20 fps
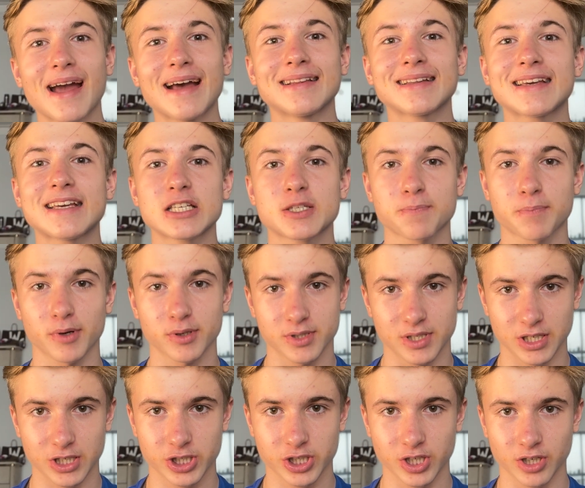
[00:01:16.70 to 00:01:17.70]
and his
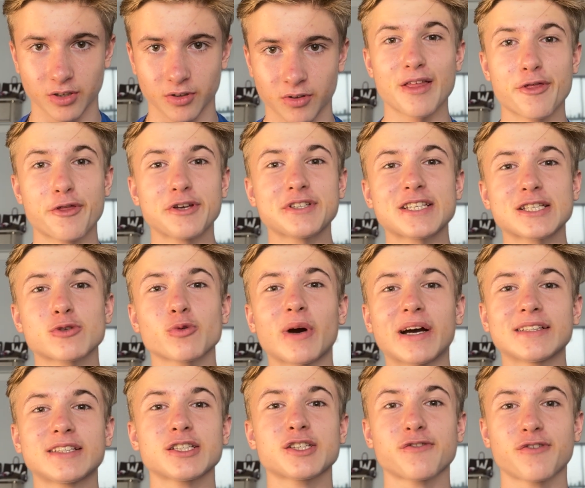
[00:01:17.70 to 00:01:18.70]
position. This is
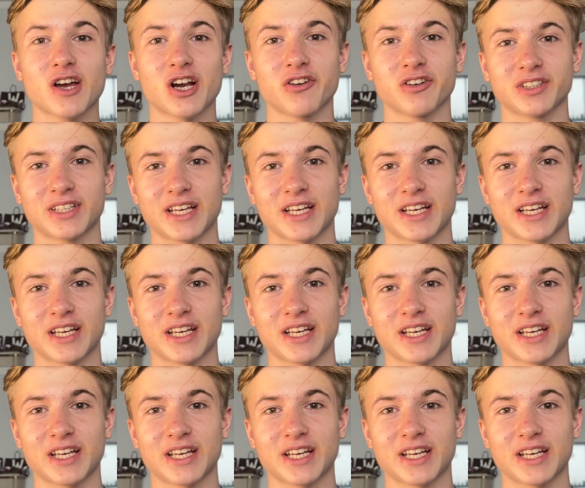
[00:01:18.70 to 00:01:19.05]
why it is very